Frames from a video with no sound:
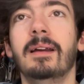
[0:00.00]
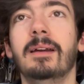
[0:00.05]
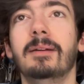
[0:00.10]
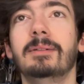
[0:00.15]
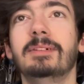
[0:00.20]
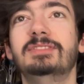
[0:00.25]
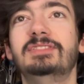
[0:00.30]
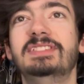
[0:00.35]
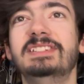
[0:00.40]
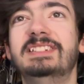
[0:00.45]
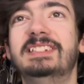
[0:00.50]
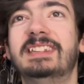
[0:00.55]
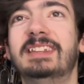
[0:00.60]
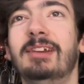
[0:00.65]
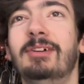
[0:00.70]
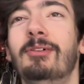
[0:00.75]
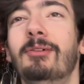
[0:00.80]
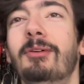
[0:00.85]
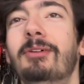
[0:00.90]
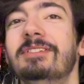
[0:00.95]
But she's
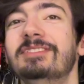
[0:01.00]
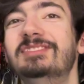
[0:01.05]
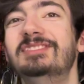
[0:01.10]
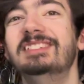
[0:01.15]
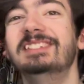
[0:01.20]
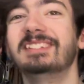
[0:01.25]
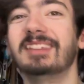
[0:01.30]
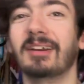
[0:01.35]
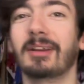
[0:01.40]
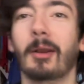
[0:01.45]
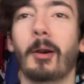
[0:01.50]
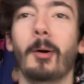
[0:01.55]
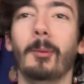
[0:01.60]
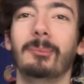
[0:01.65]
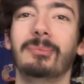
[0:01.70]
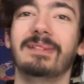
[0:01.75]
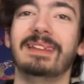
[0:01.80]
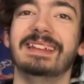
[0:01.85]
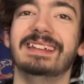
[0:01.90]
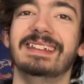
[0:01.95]
like
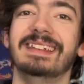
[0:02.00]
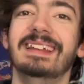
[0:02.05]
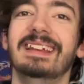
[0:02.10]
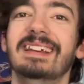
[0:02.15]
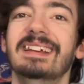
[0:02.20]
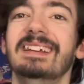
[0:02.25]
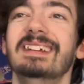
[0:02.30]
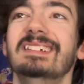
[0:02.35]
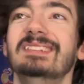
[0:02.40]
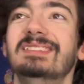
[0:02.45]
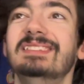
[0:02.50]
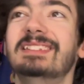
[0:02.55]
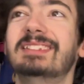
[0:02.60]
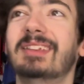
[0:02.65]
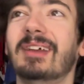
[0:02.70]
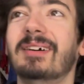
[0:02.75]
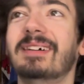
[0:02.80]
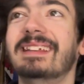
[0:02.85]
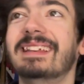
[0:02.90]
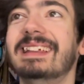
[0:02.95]
hobbling. She's
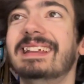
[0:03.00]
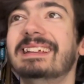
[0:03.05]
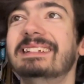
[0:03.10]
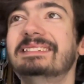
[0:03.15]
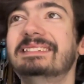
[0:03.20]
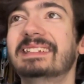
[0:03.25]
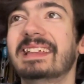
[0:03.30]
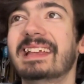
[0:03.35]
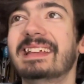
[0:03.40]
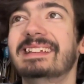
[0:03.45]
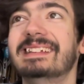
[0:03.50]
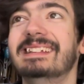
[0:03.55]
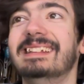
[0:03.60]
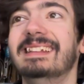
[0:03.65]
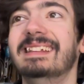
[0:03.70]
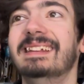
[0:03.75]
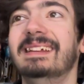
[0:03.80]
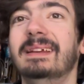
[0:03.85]
totally insane.